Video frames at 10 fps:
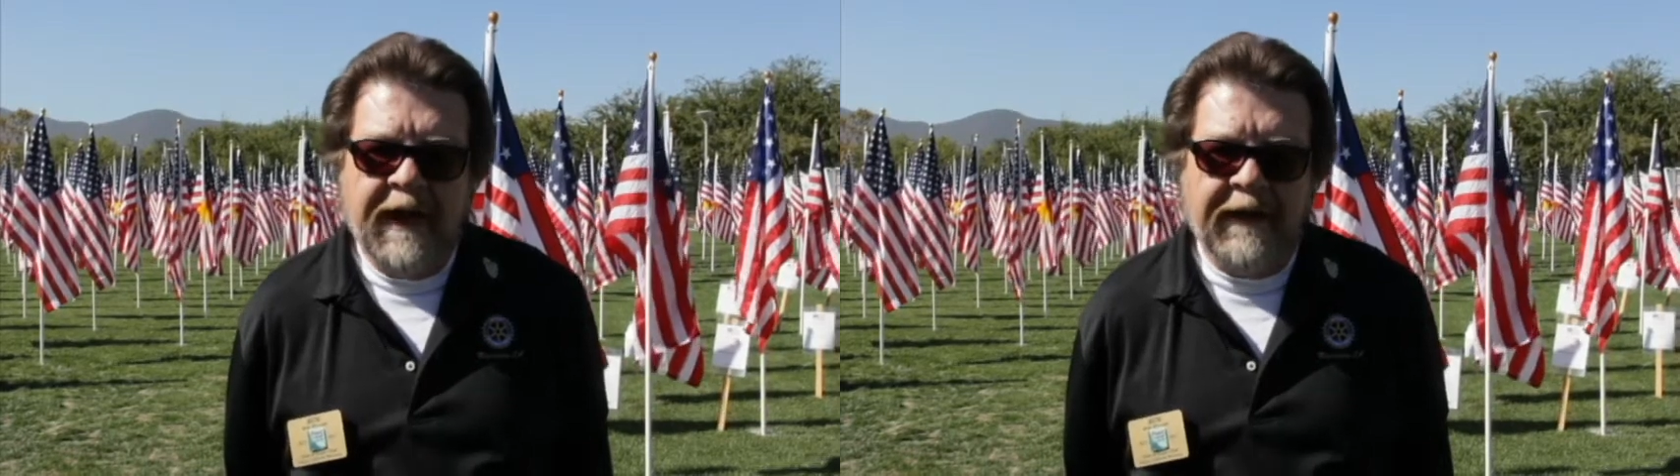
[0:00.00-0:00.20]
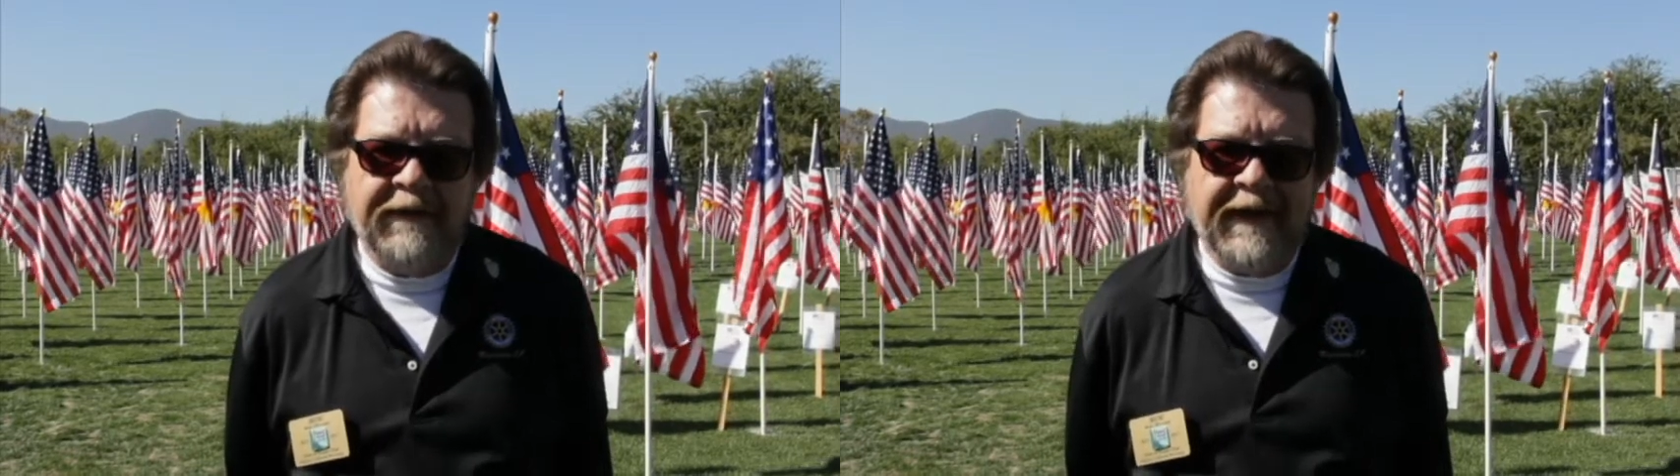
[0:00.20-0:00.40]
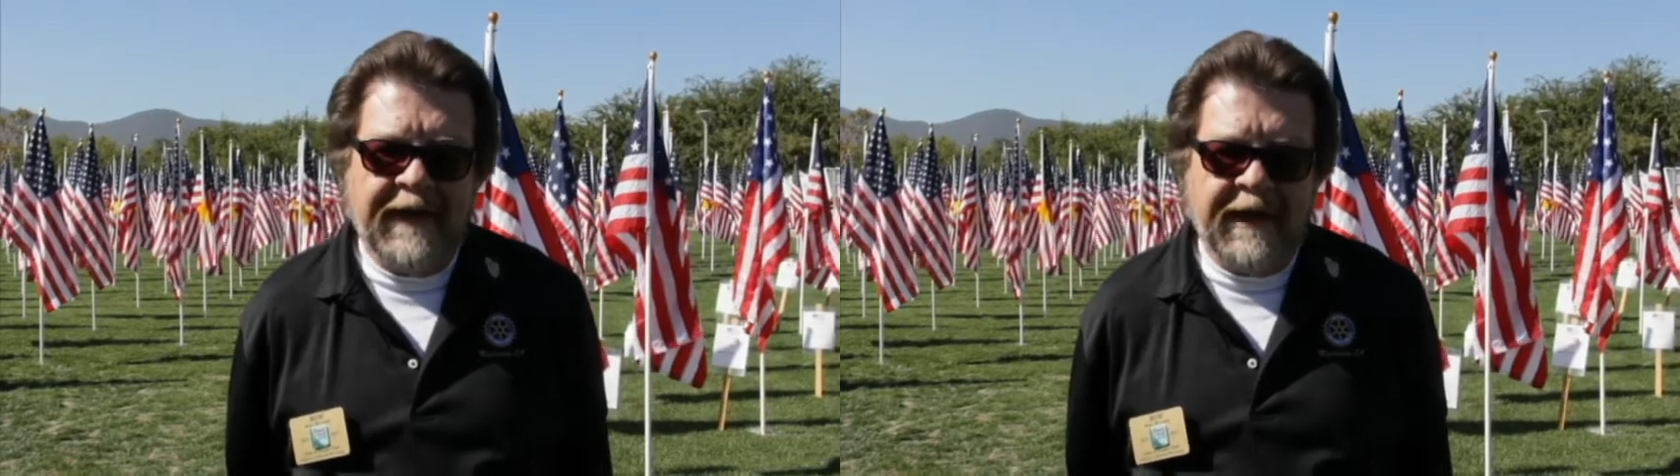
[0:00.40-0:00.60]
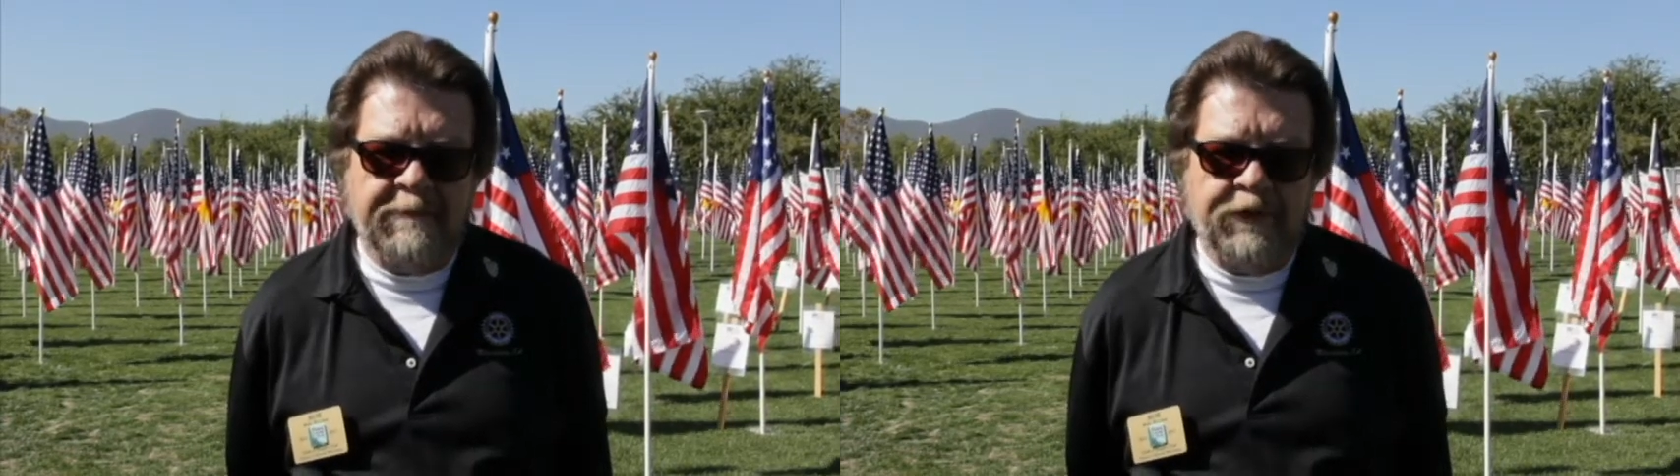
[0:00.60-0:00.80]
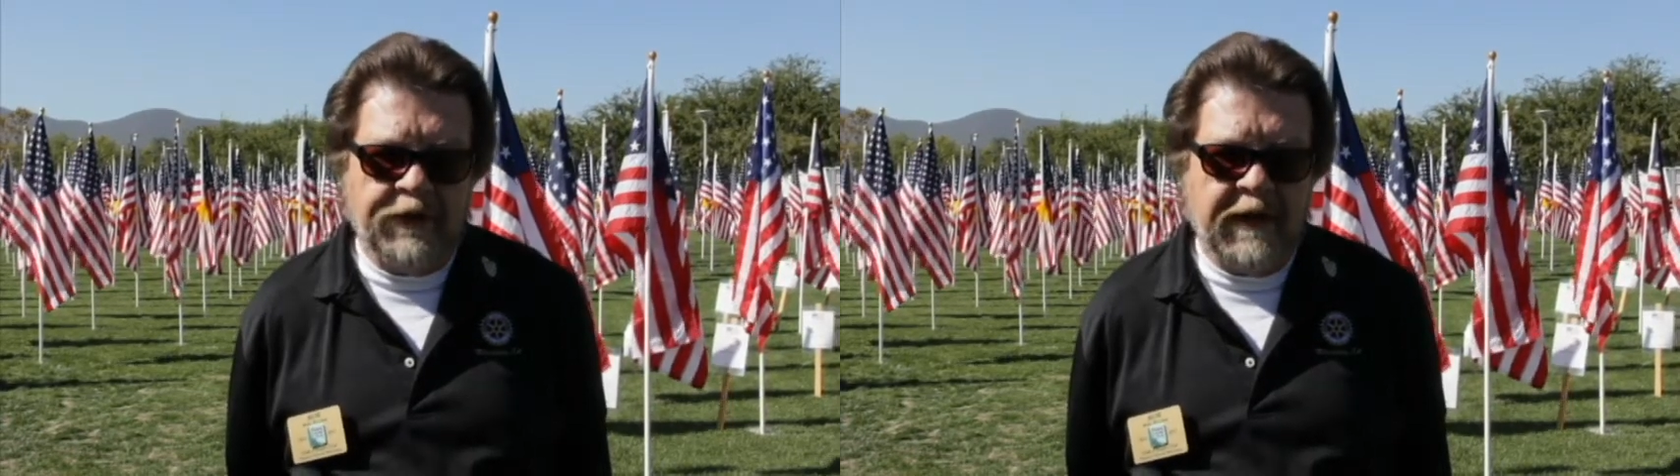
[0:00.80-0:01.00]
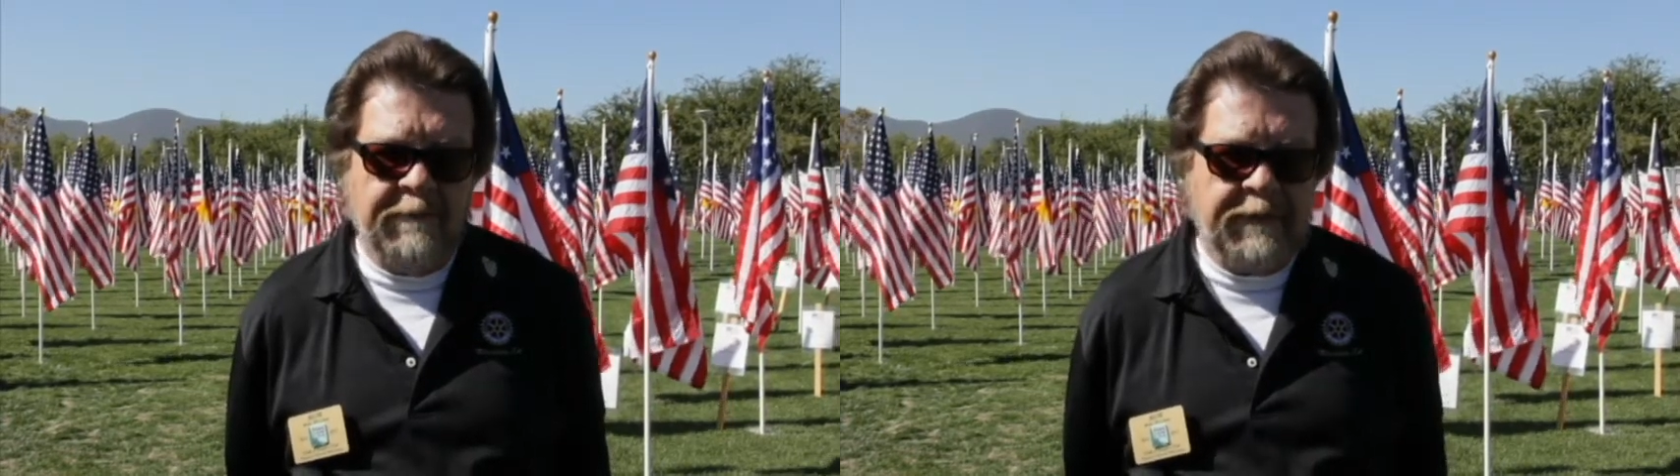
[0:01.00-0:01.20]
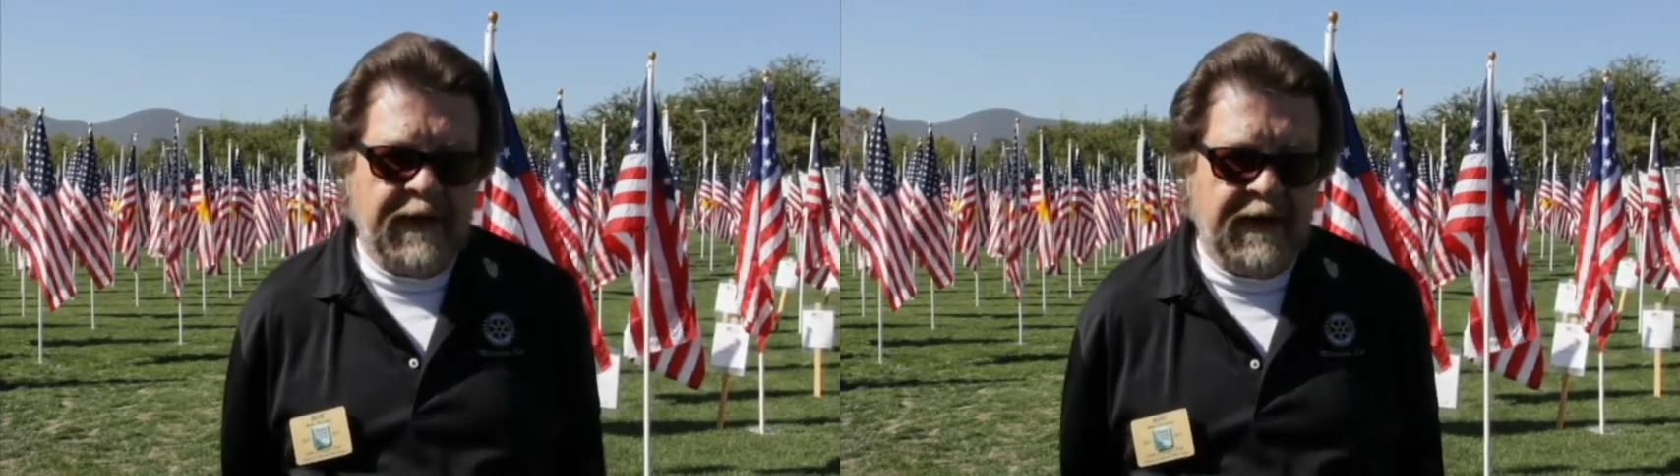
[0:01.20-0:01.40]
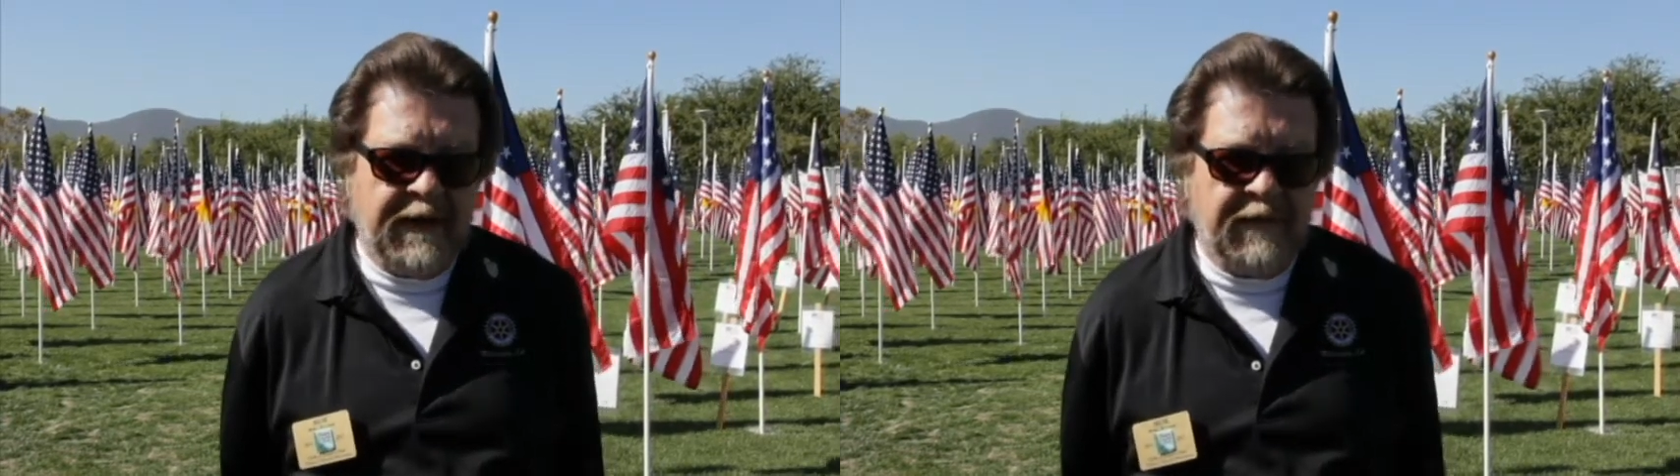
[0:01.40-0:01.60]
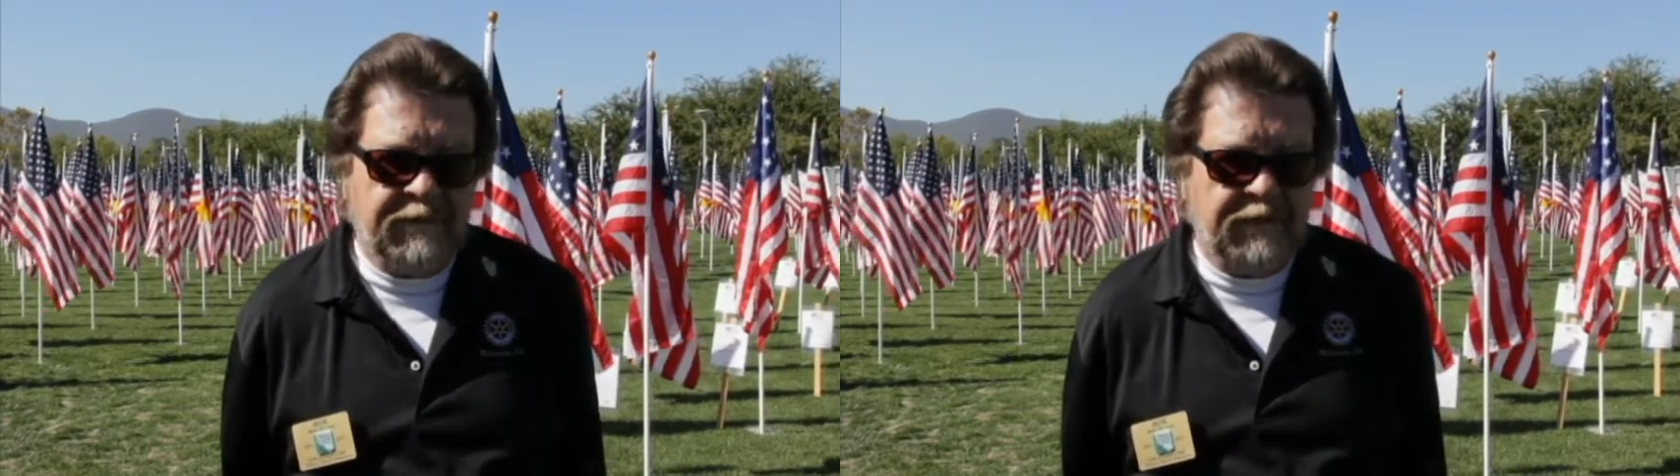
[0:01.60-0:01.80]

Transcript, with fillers: and they had put up a